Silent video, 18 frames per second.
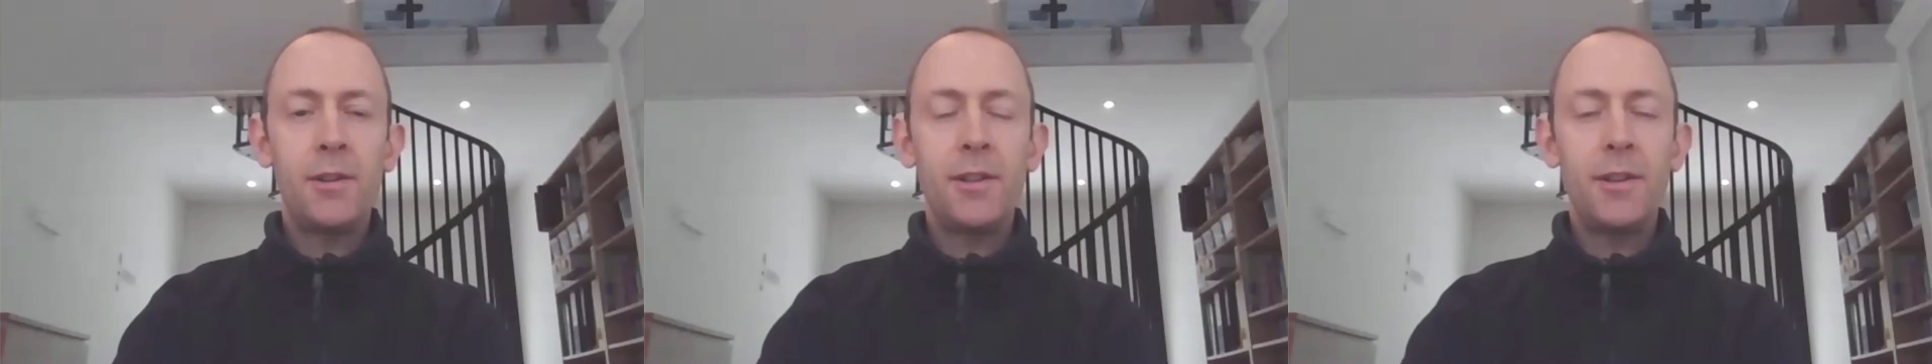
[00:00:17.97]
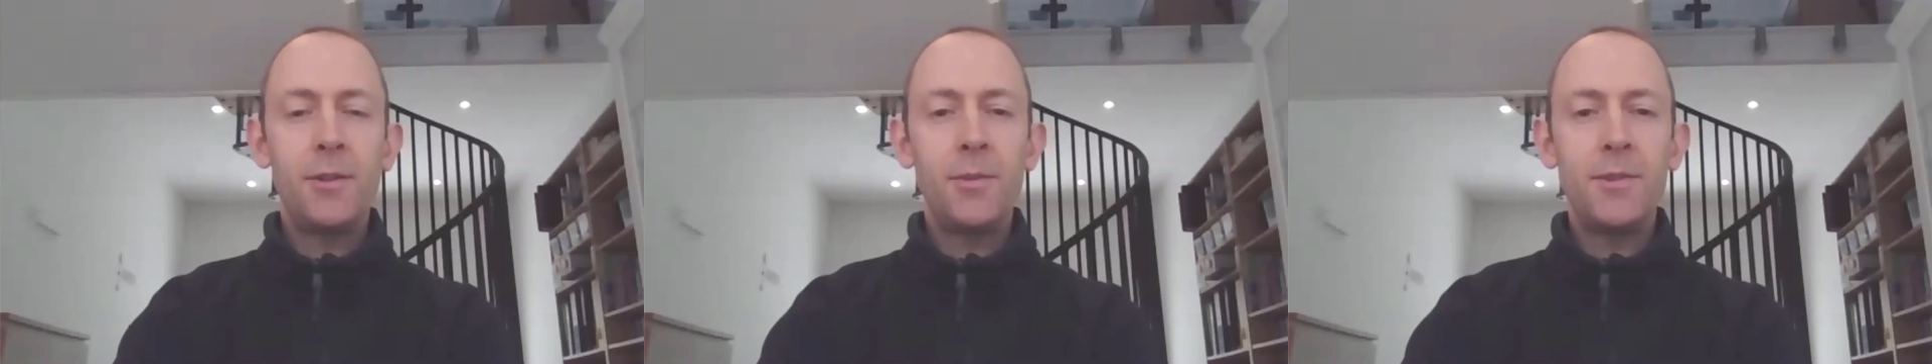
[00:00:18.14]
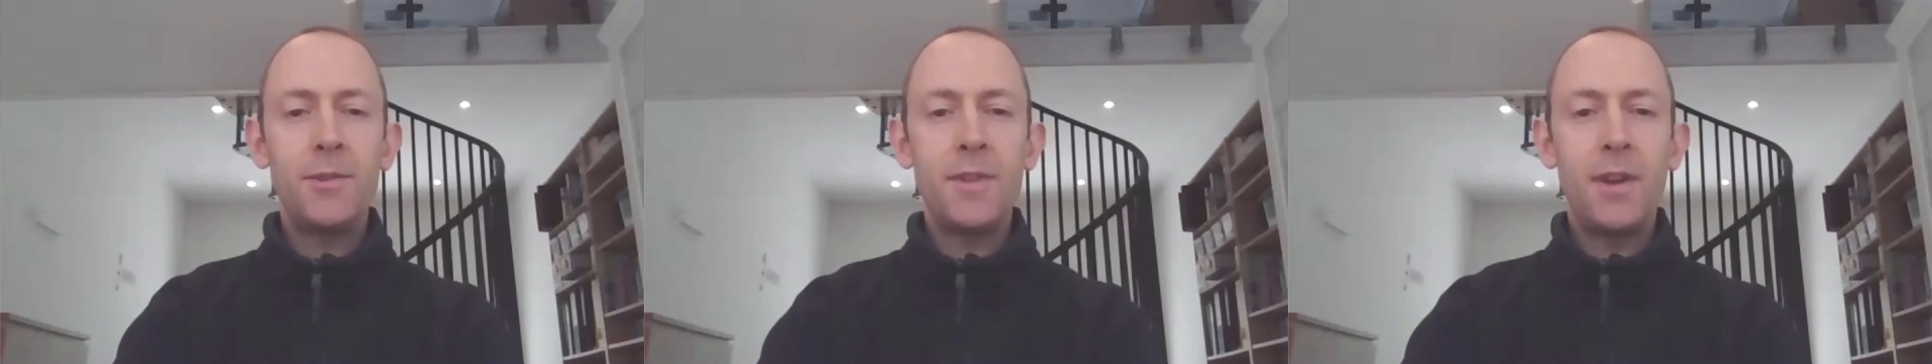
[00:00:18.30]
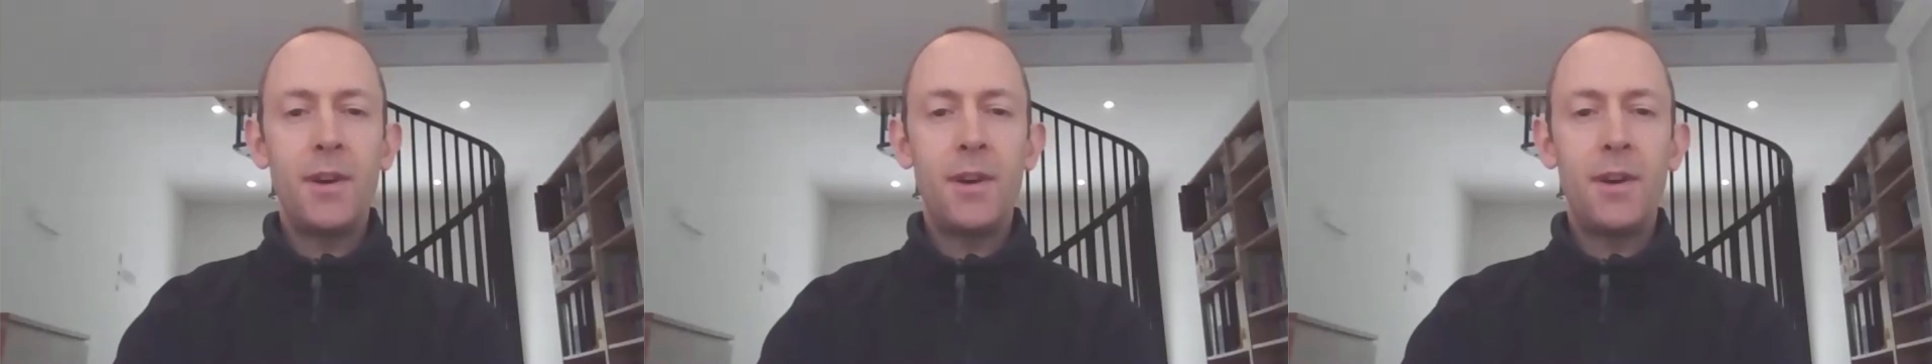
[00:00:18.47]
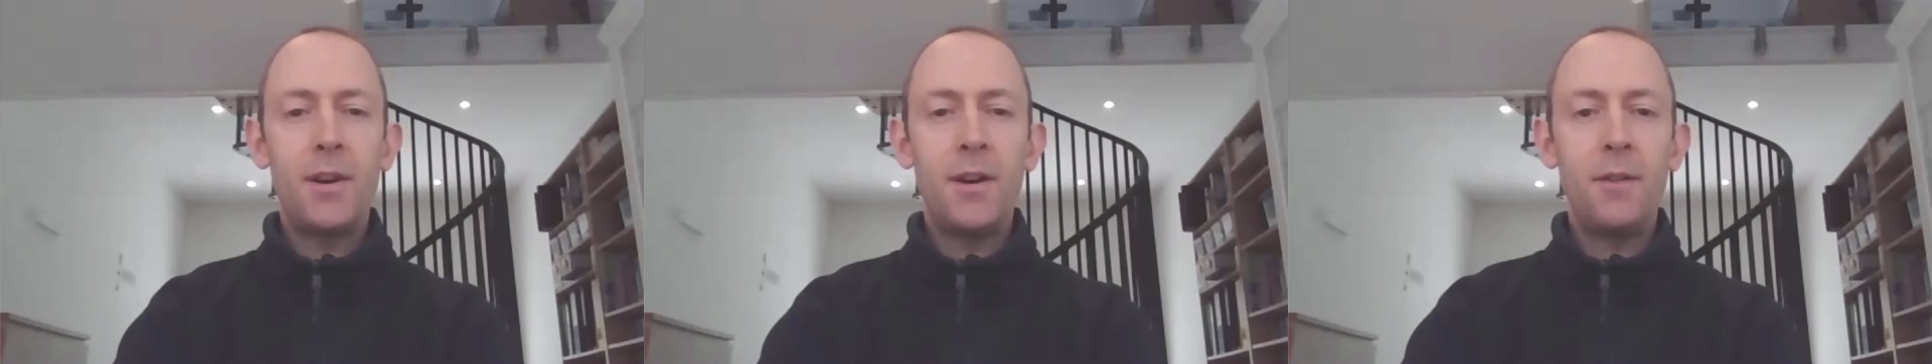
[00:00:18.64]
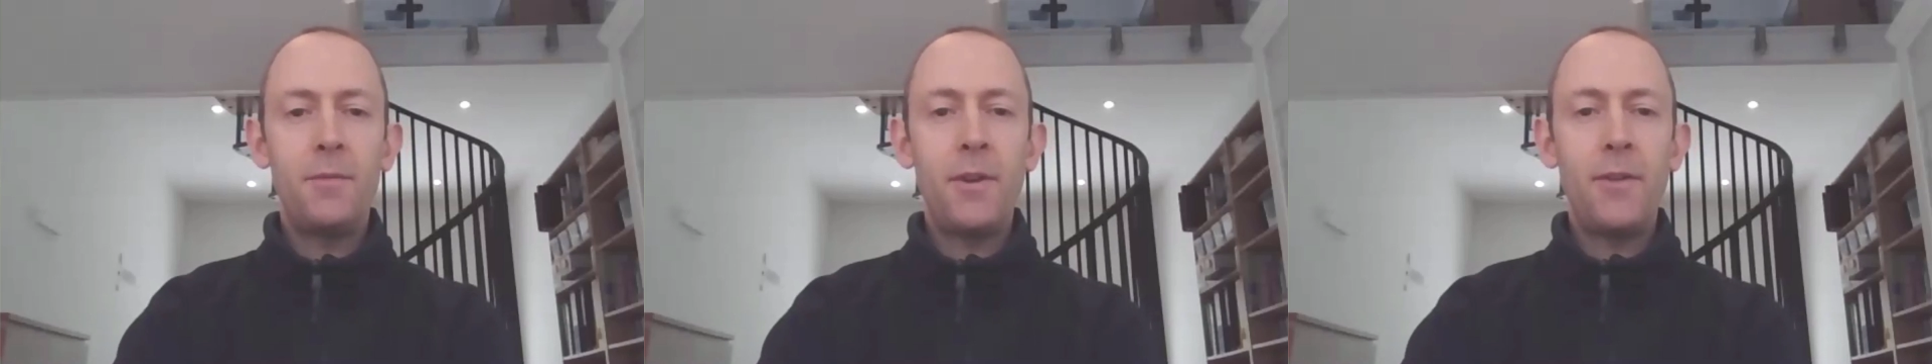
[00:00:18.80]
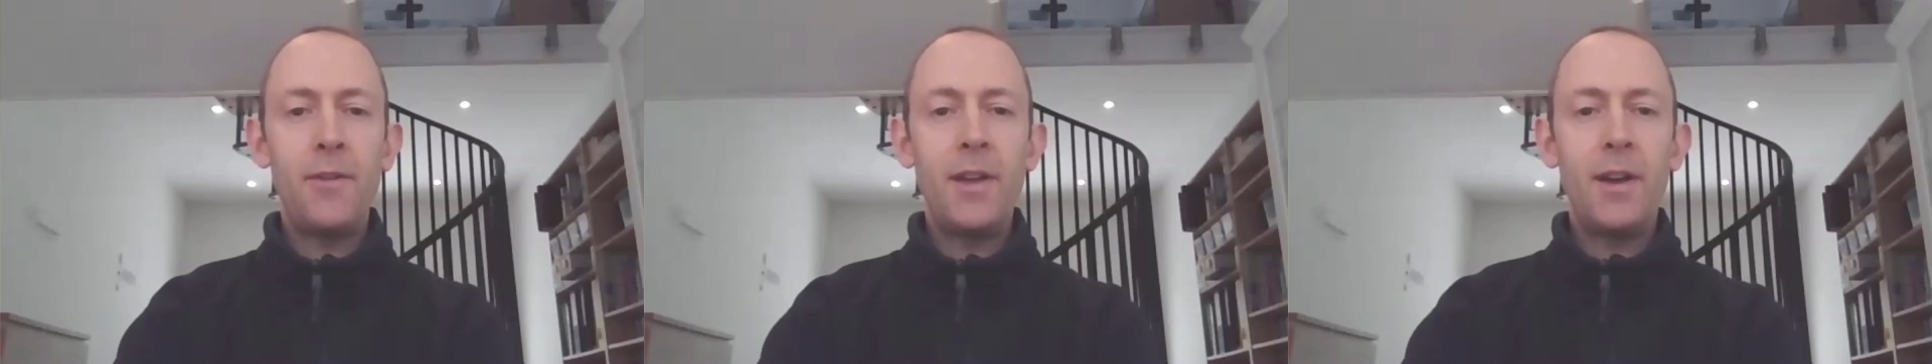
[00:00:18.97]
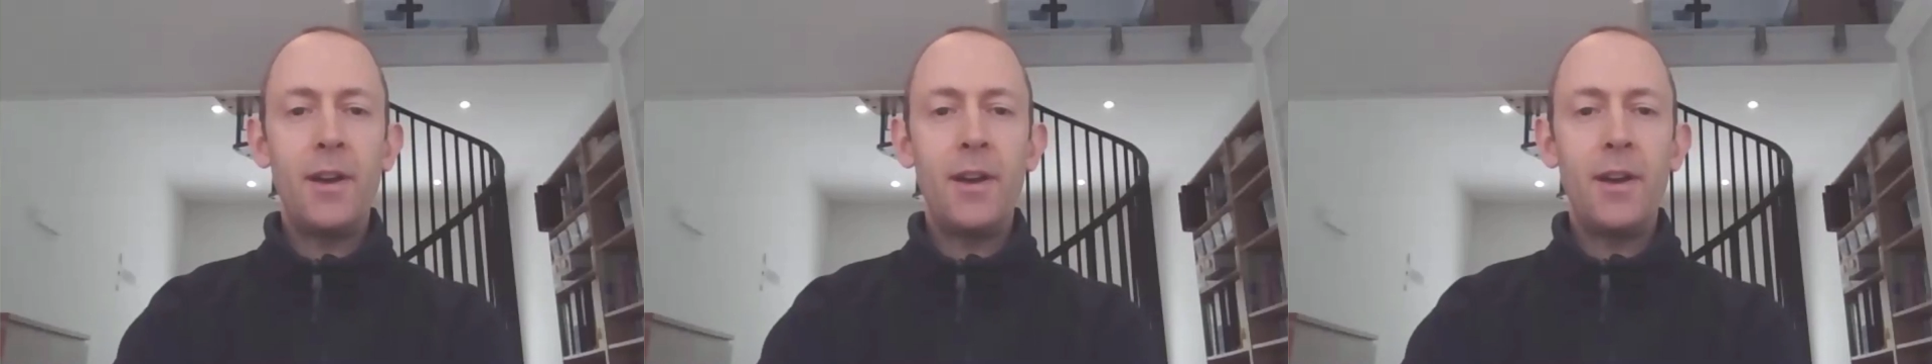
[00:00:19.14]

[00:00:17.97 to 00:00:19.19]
liquids are very